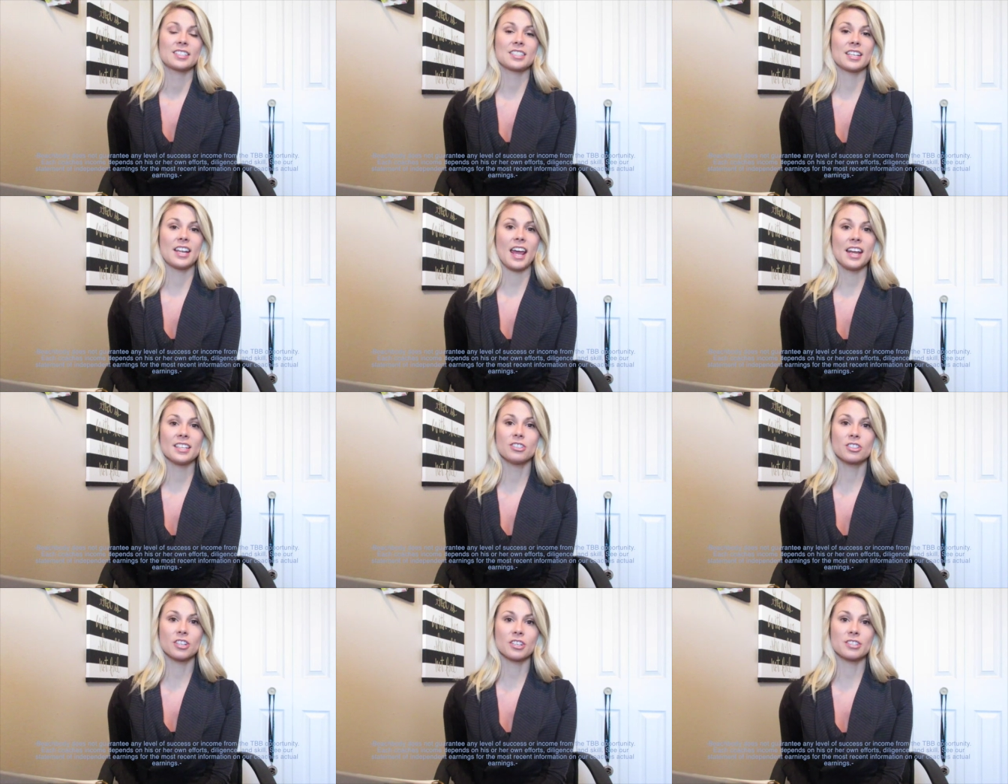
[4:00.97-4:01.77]
today
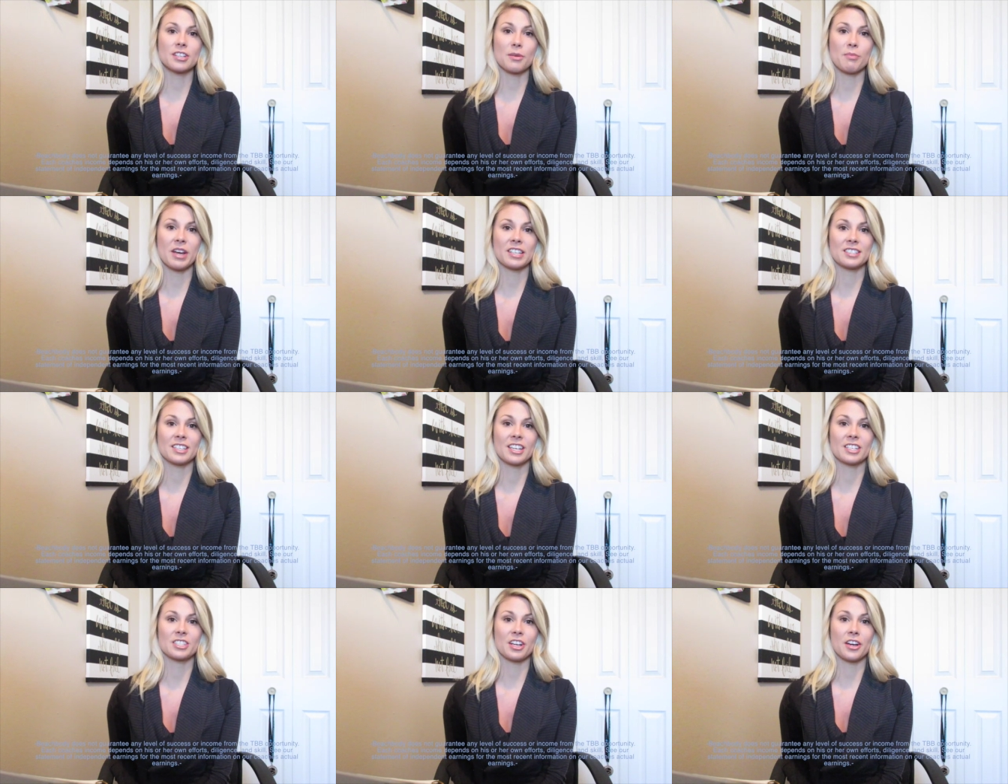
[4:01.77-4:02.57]
is just a
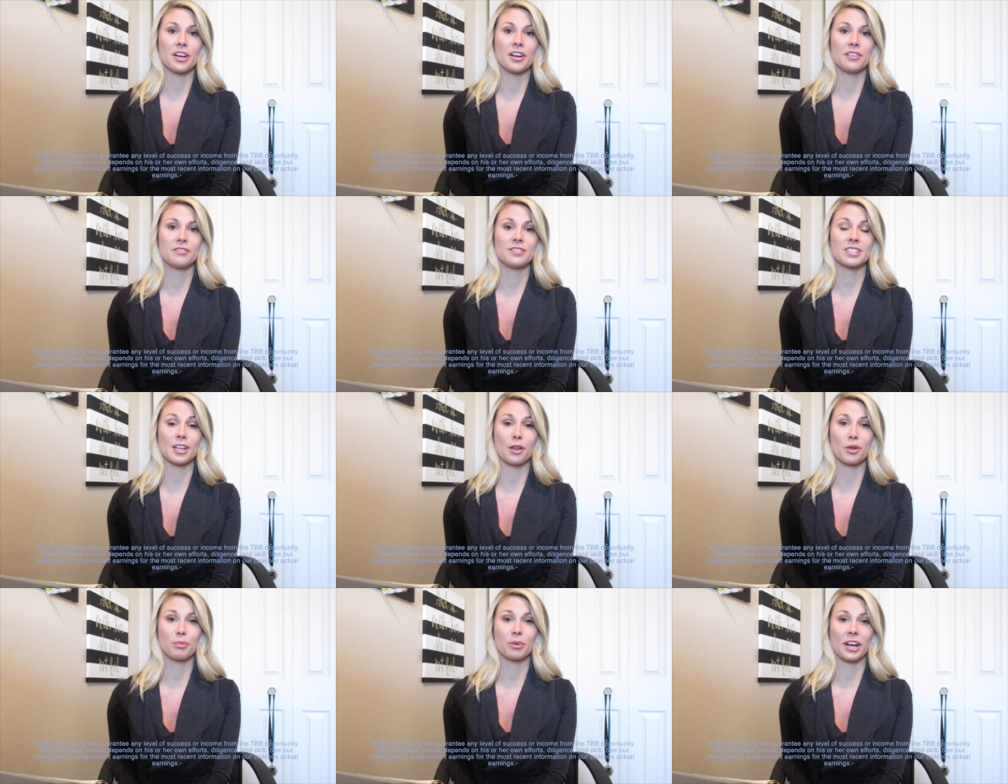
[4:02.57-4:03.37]
message of
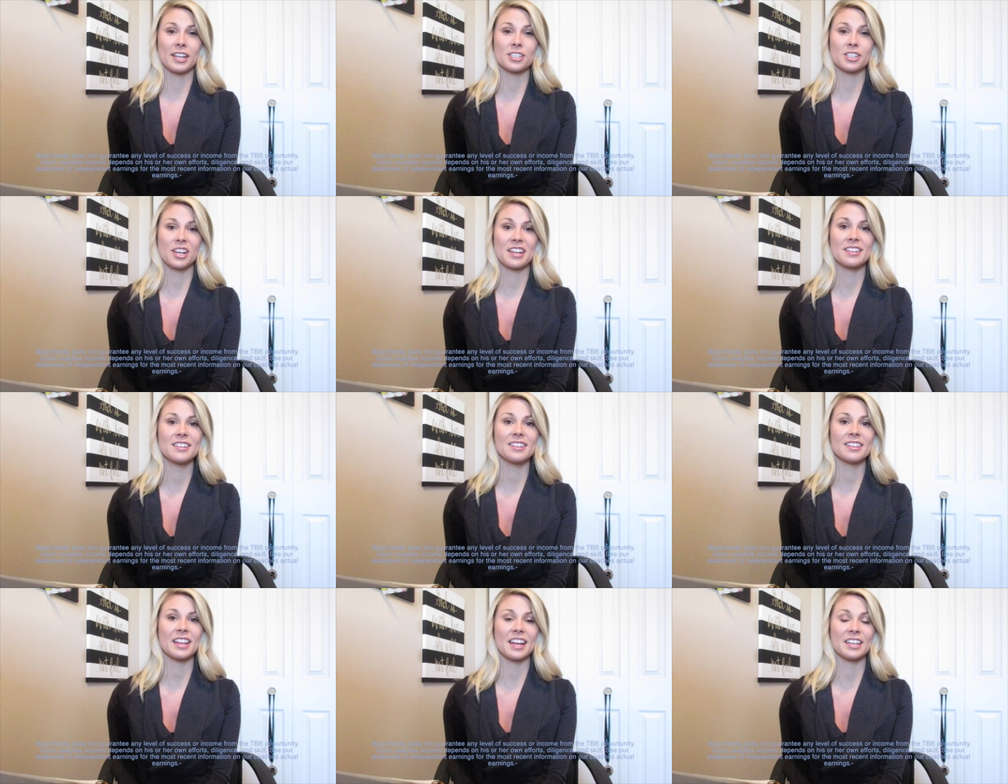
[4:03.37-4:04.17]

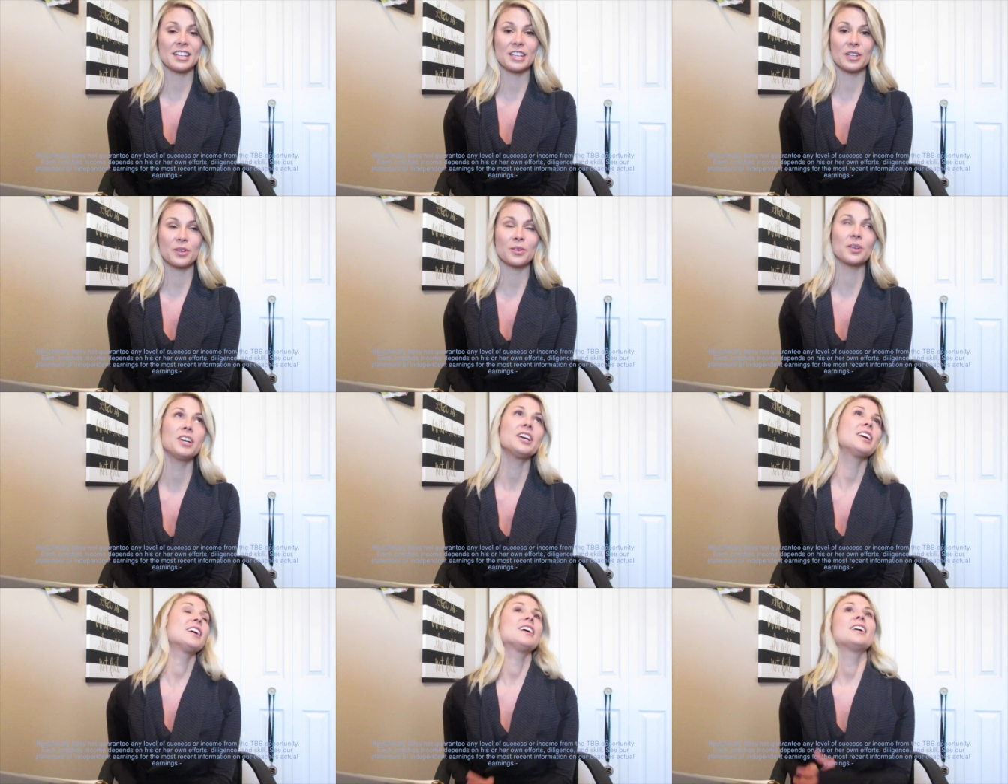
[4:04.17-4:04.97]
celebration. Thank
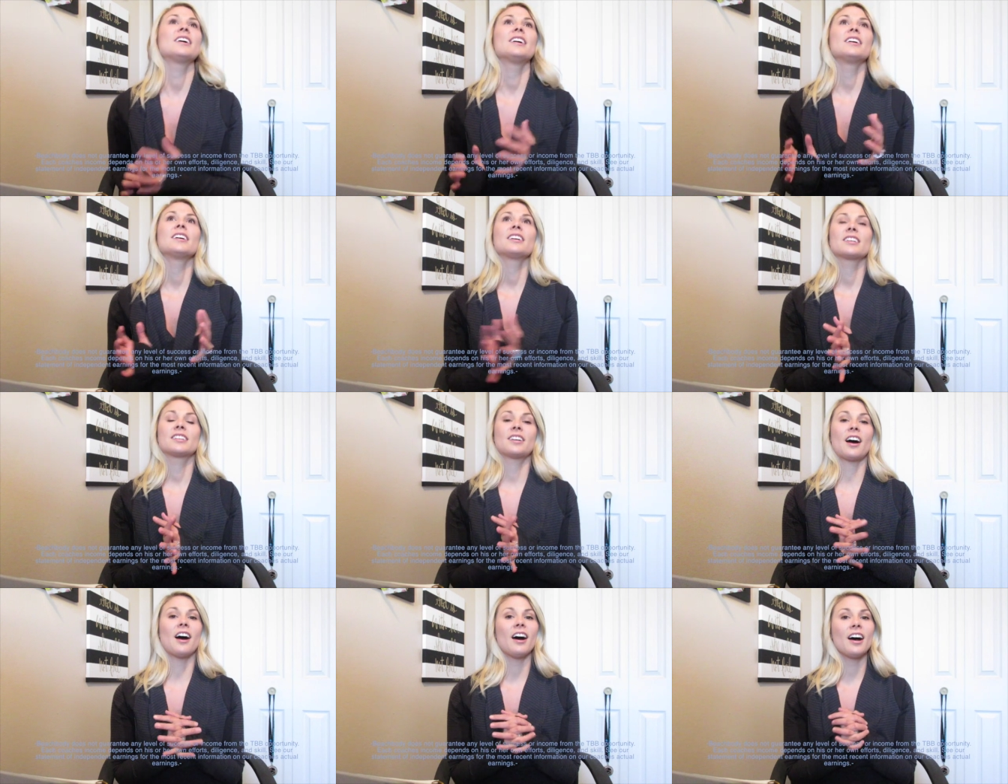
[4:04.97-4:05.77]
you
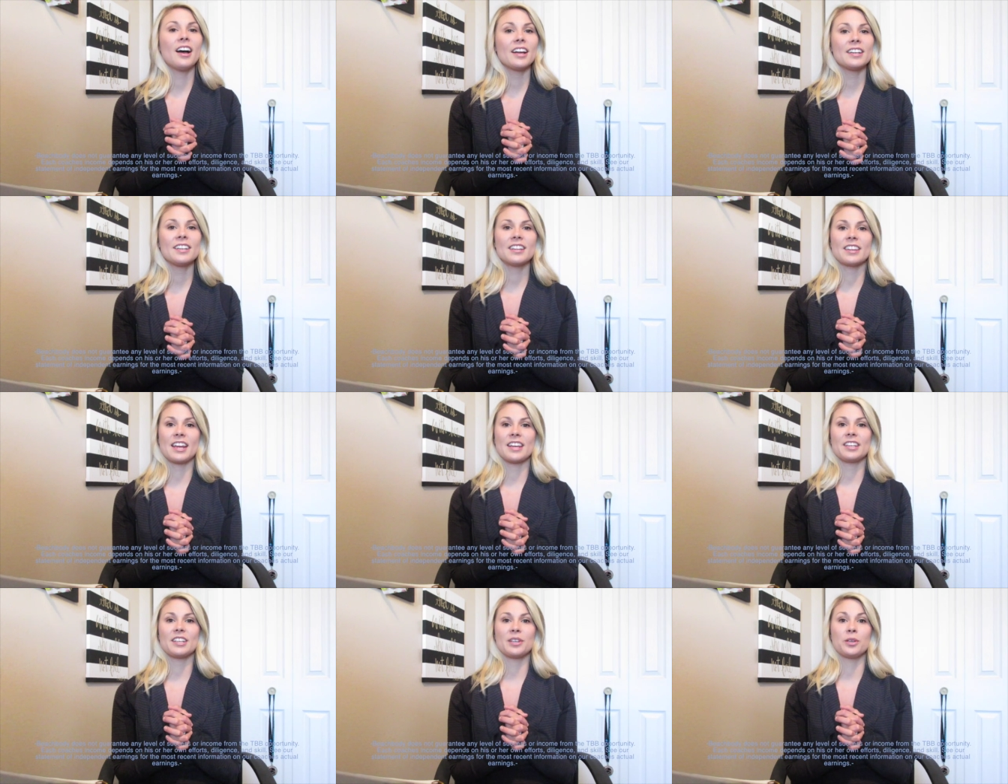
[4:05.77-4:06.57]
God,
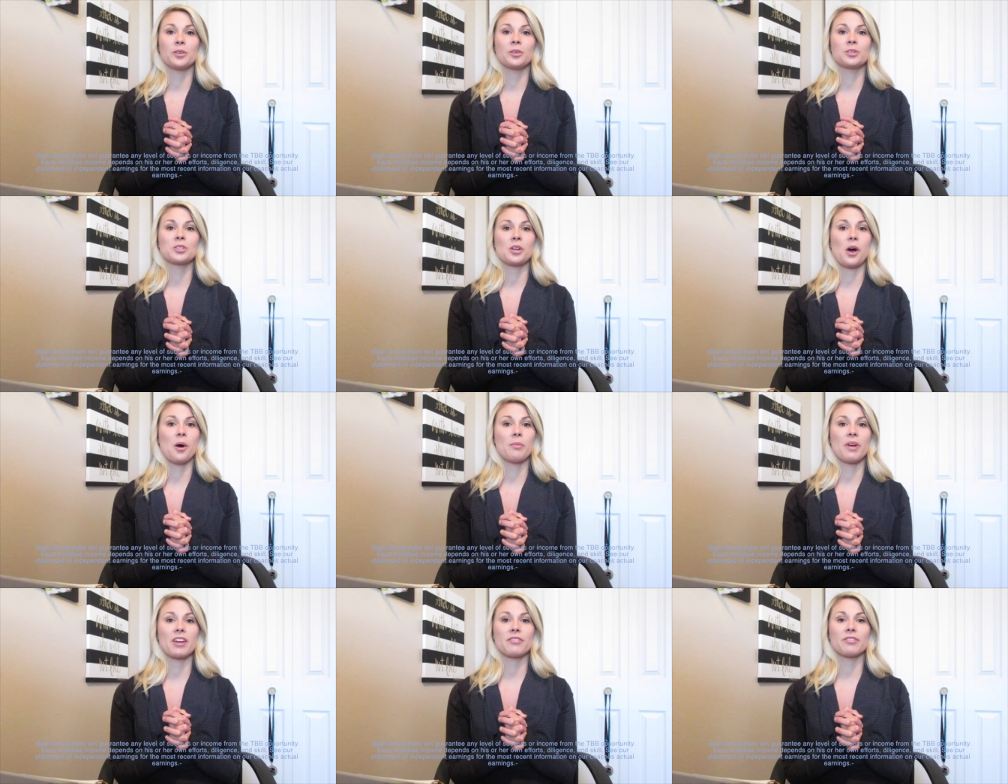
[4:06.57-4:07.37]
thank you to
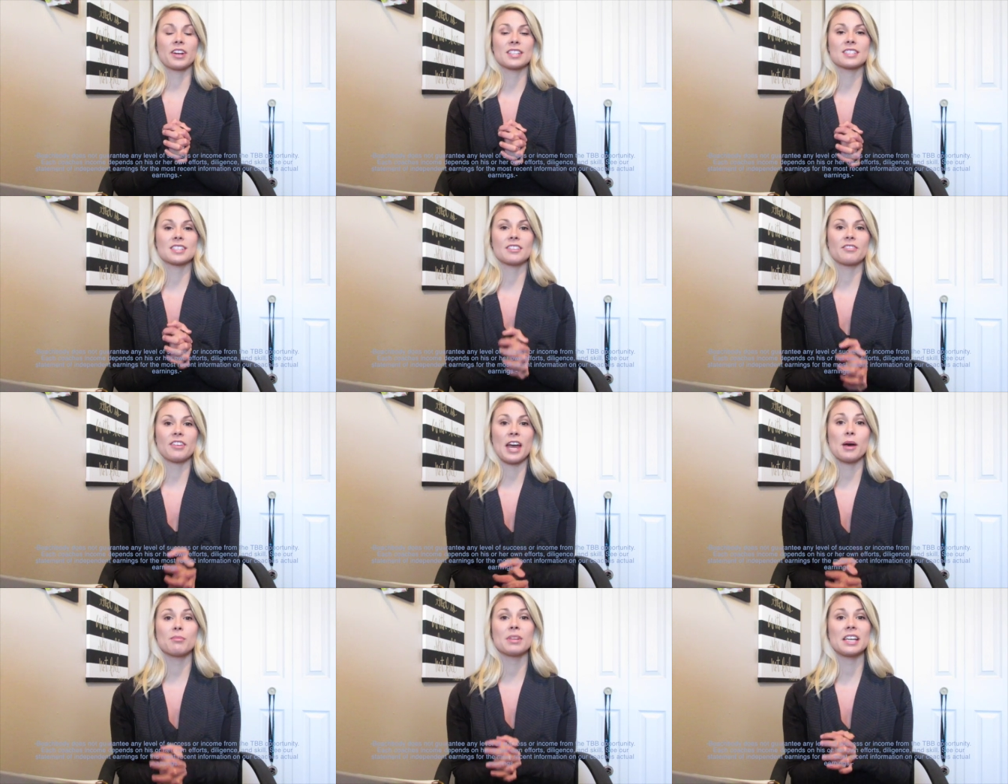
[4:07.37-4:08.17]
all my friends and
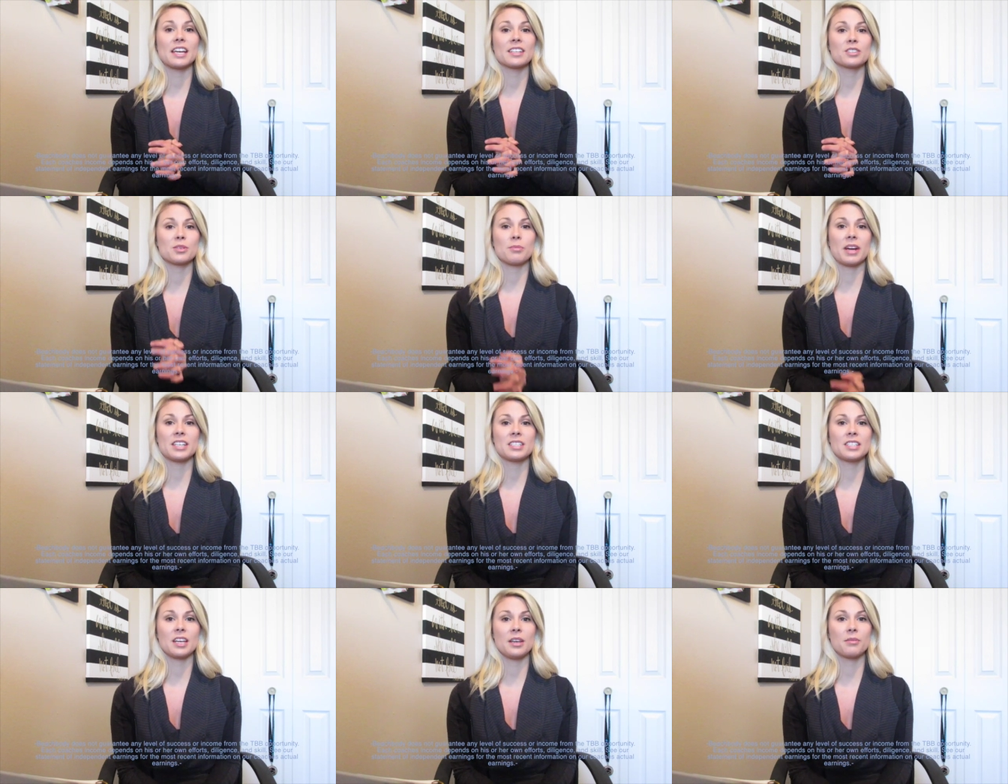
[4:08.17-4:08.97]
family and to
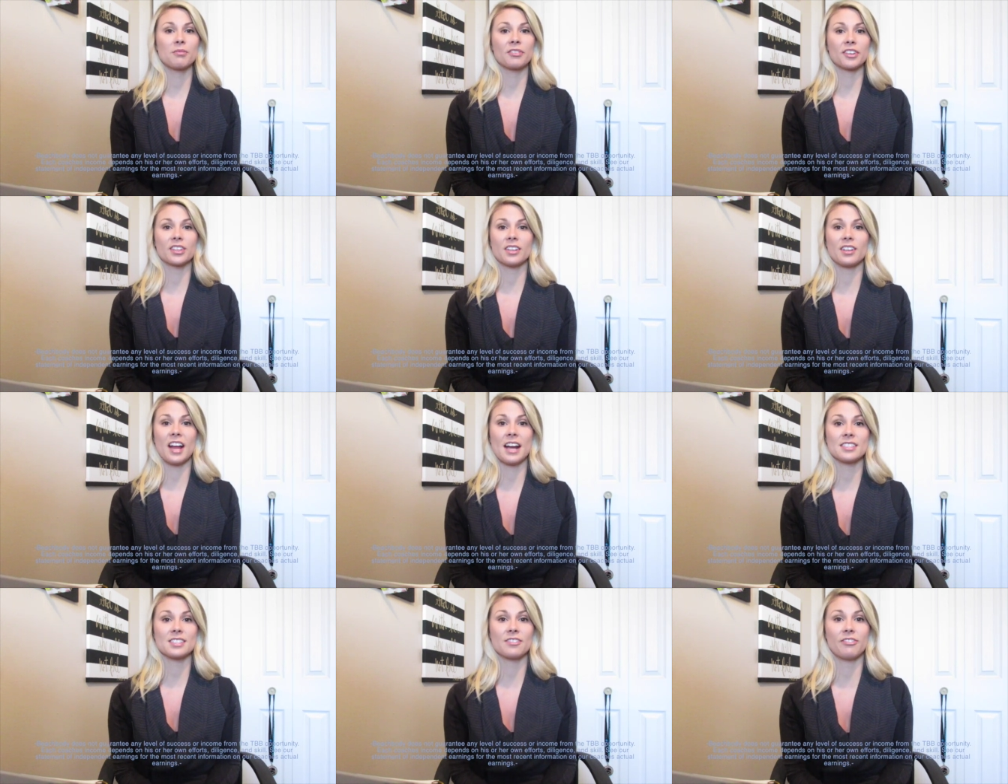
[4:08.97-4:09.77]
my team for the
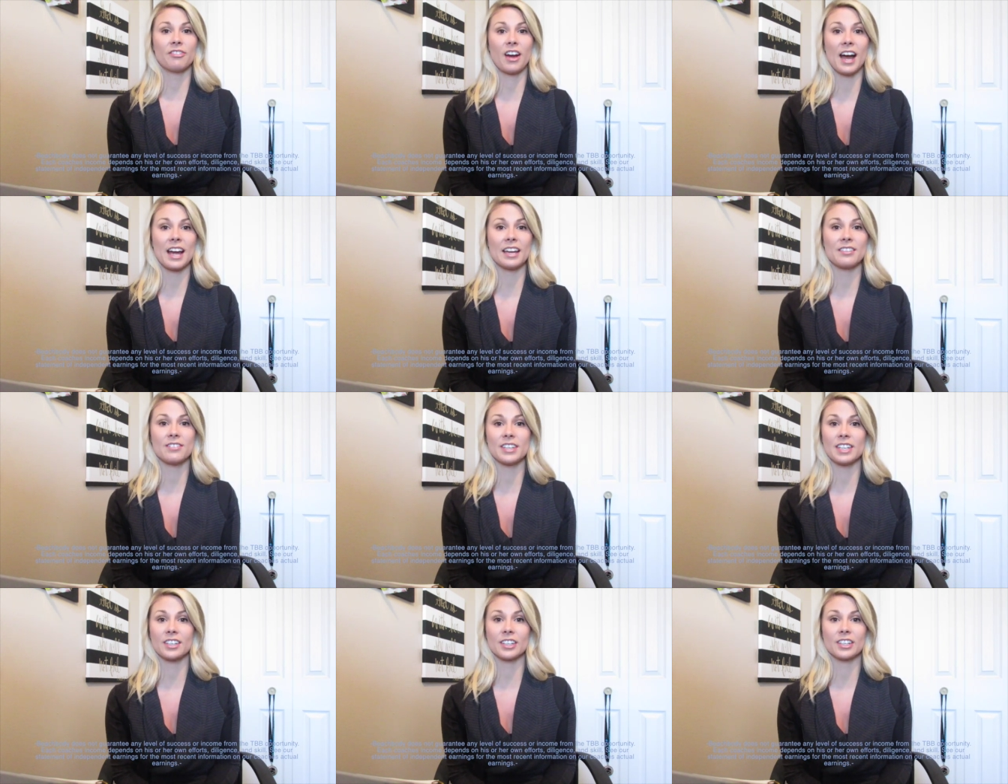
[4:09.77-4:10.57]
last
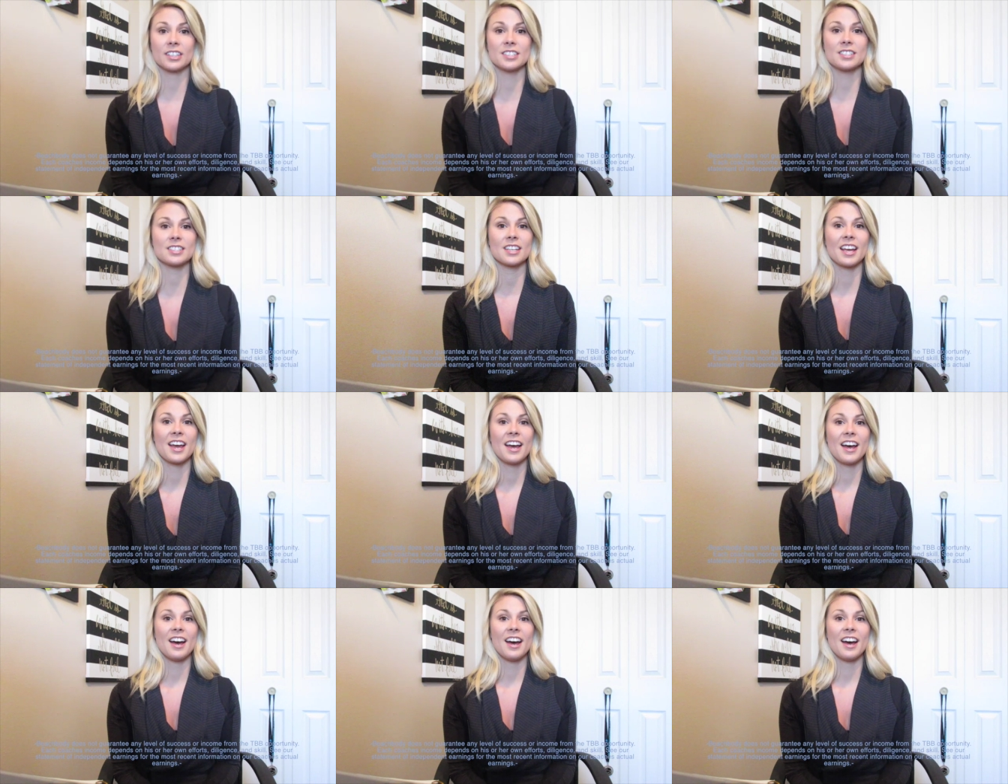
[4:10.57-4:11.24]
five years.